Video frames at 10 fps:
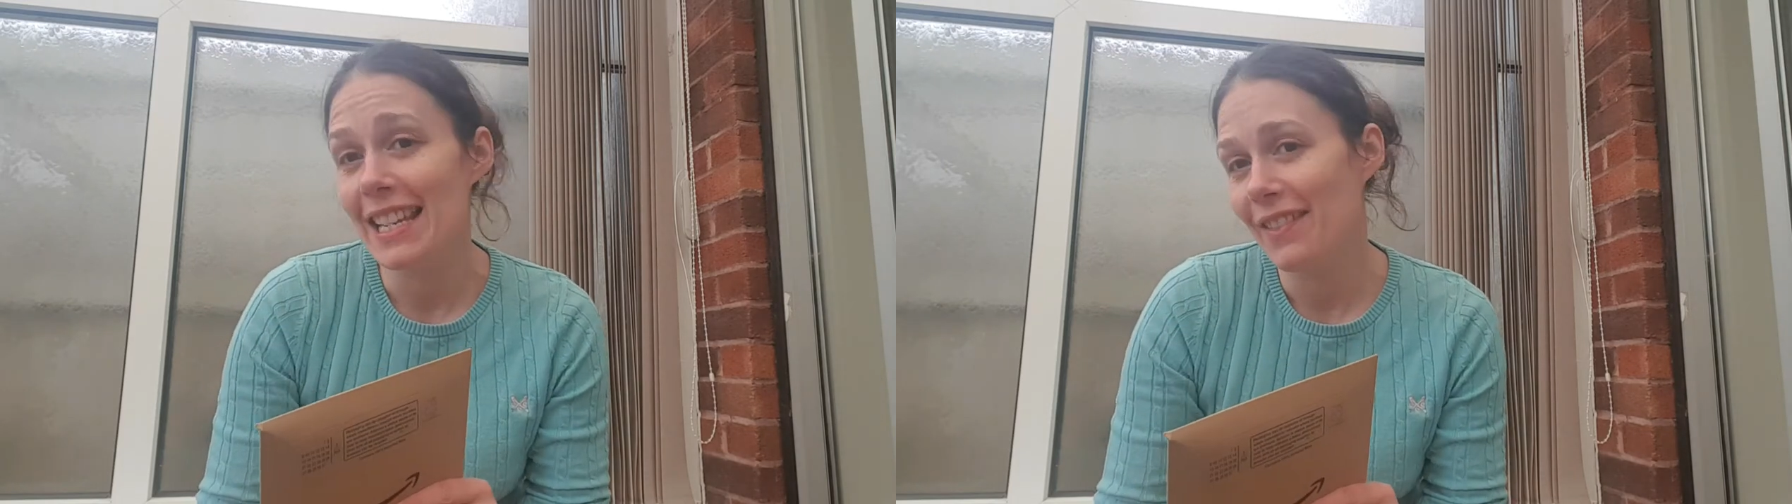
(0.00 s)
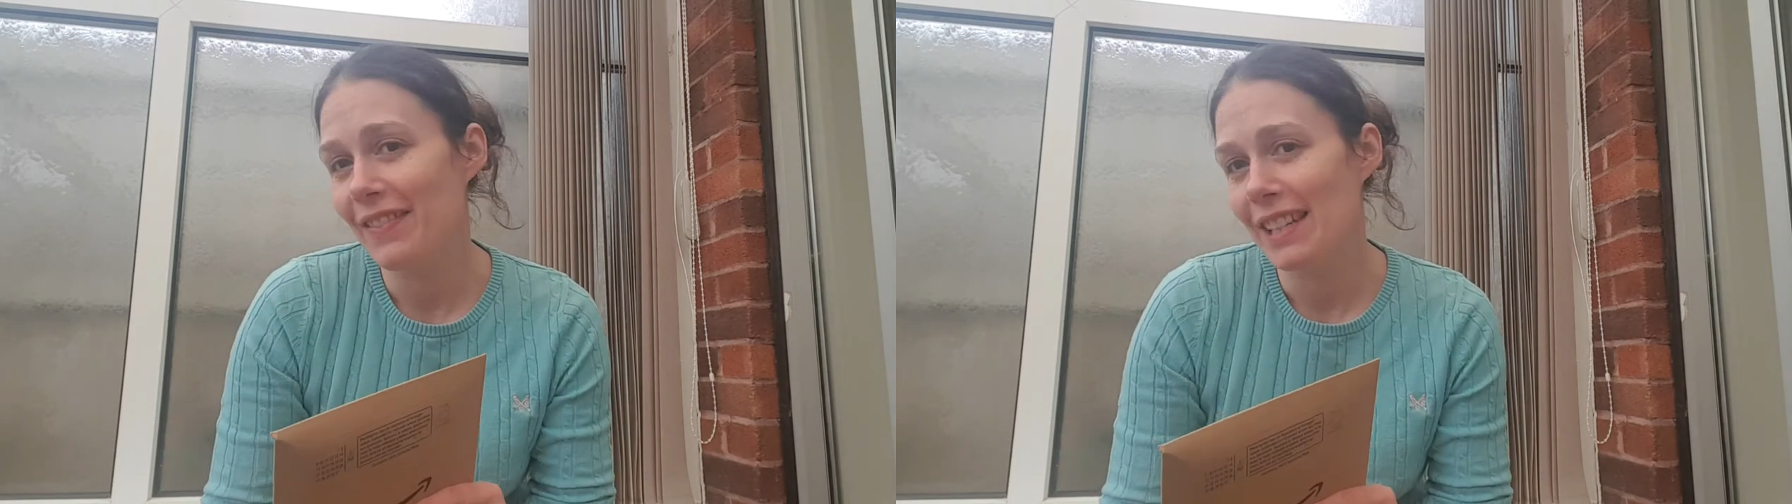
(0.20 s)

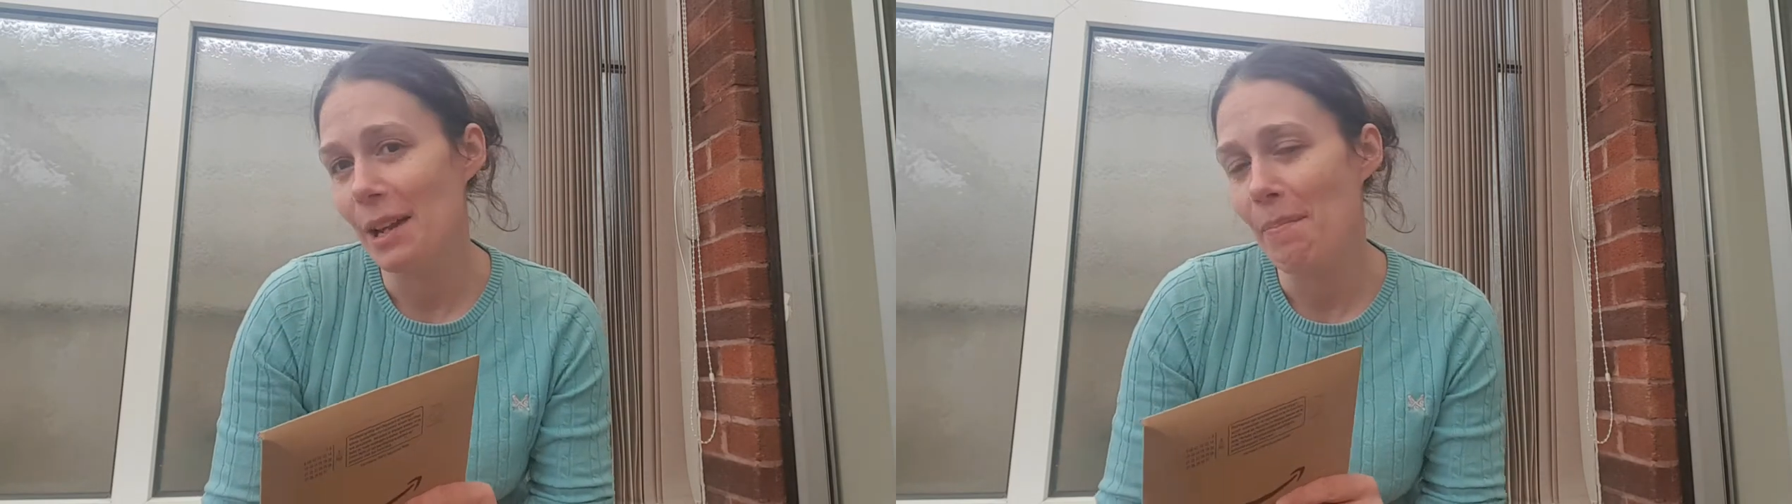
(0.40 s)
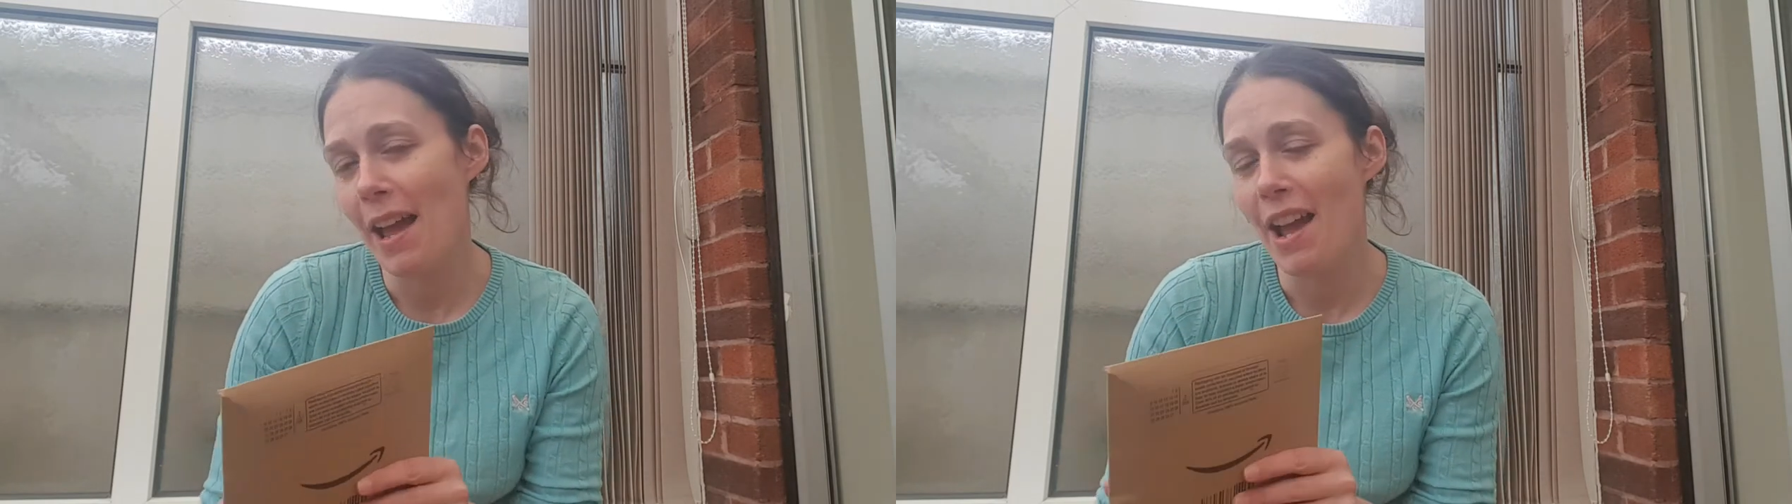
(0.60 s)
gifted
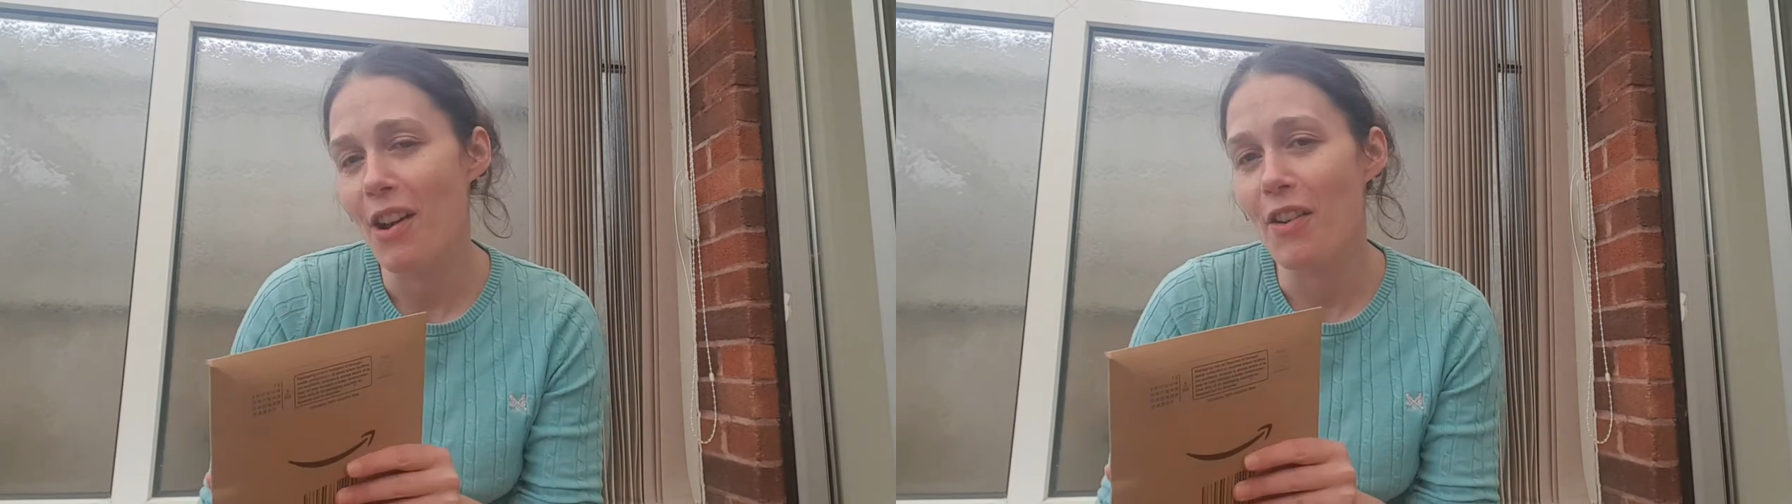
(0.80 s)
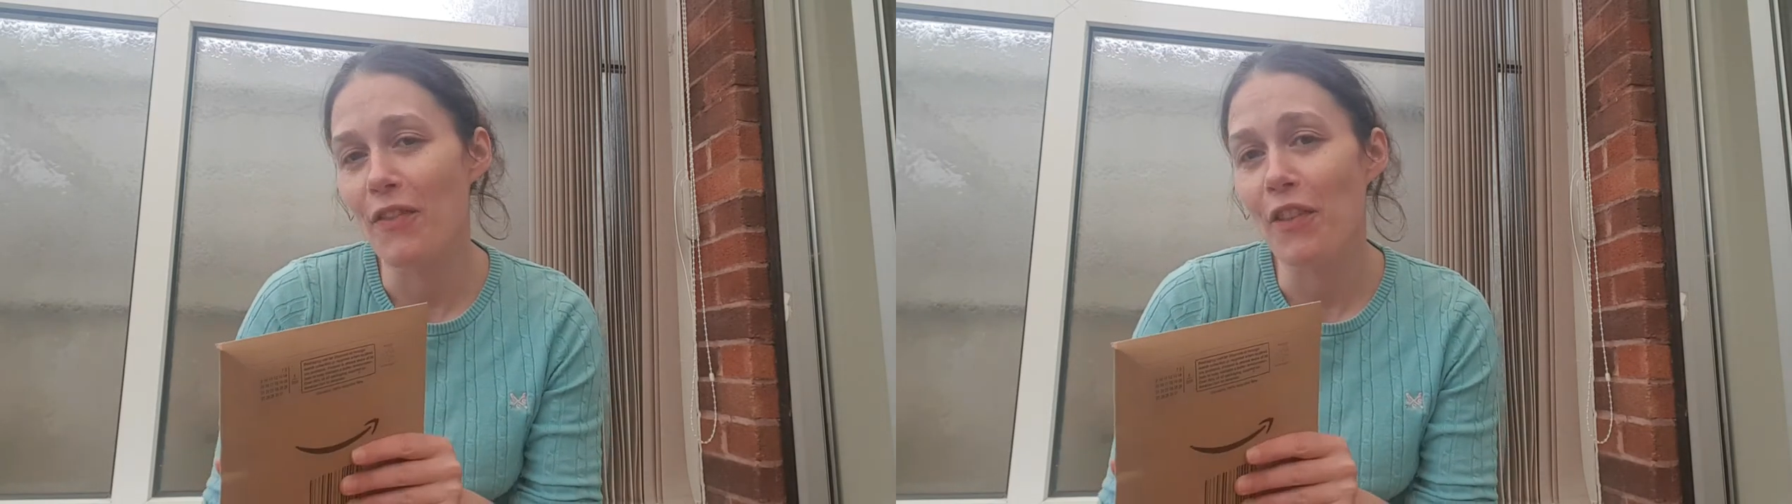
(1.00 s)
a
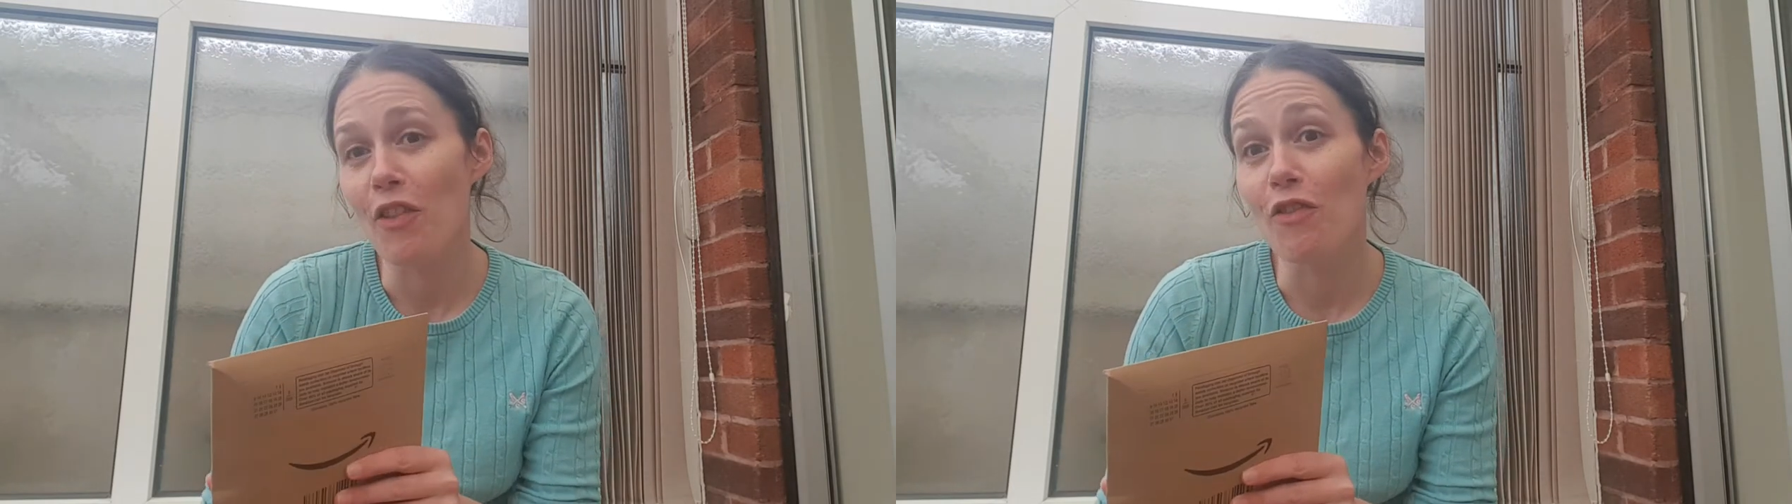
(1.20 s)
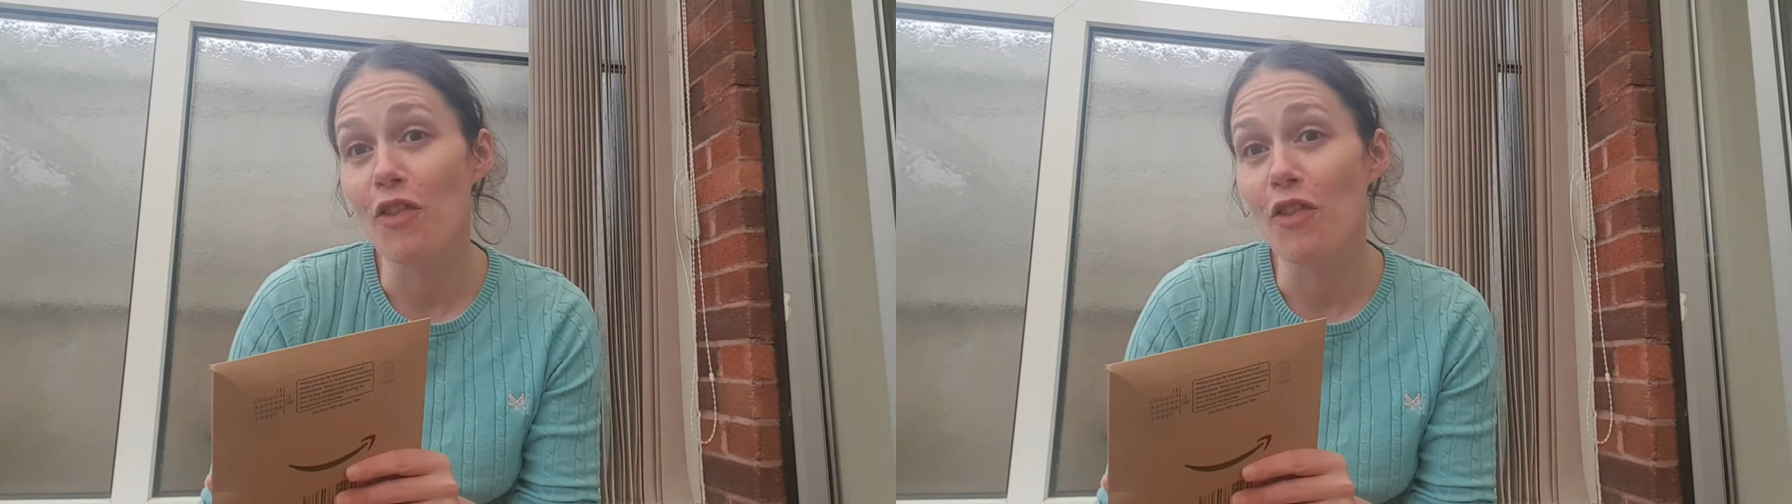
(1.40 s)
pair of